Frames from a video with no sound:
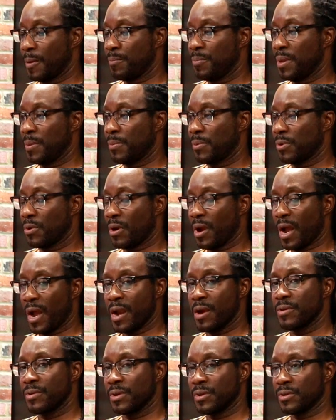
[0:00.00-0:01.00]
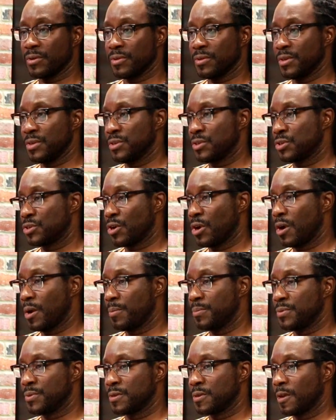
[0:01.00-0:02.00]
that people are hired into these
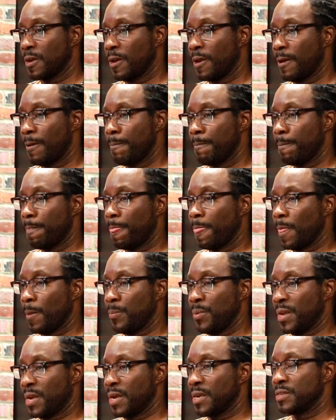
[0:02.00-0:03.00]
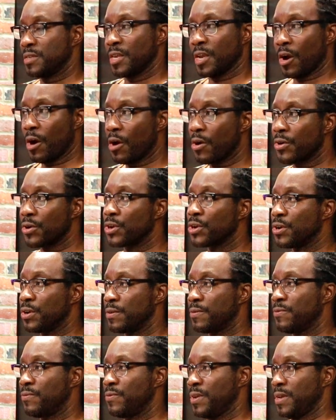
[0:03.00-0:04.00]
jobs because they are a
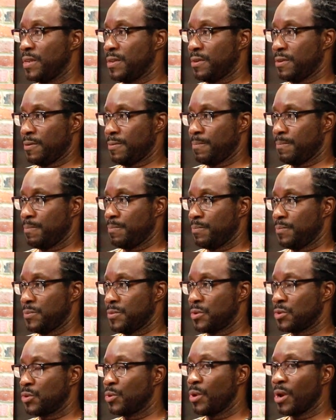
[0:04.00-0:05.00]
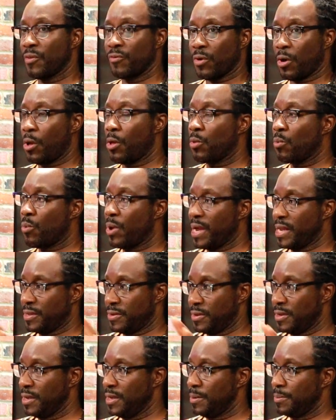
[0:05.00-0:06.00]
good fit. So you have all white
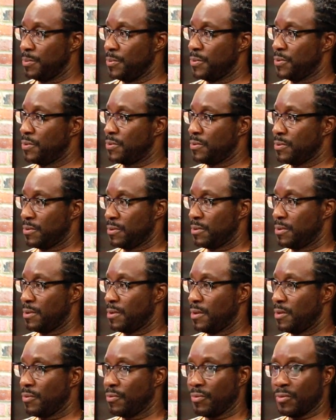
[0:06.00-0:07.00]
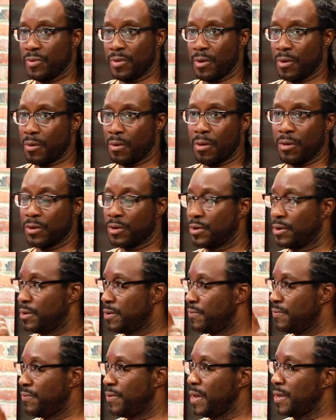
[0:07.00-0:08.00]
teams. They're all
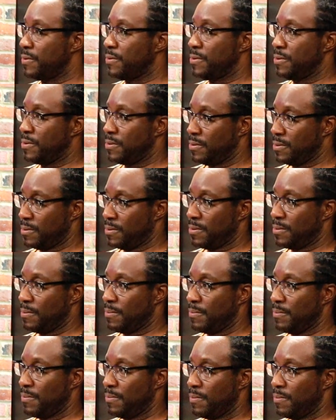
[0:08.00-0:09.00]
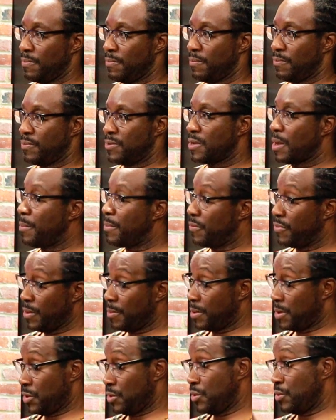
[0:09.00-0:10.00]
good fit. Okay. Some of
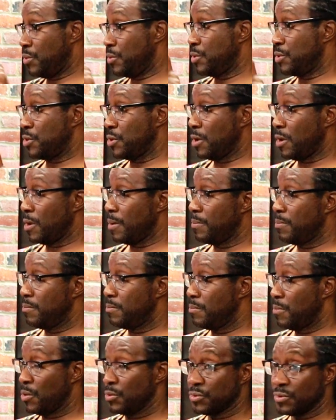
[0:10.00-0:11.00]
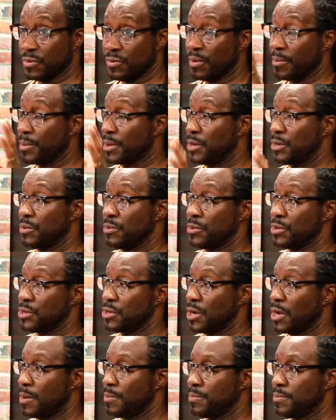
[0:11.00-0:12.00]
them can do the job. Most of them can do the
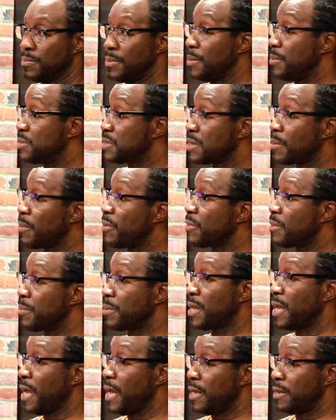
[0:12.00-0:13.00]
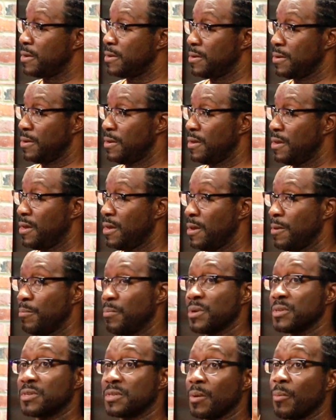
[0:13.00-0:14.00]
job. Maybe some of them can't.
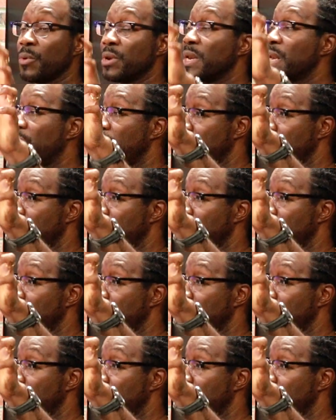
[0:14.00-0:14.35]
But someone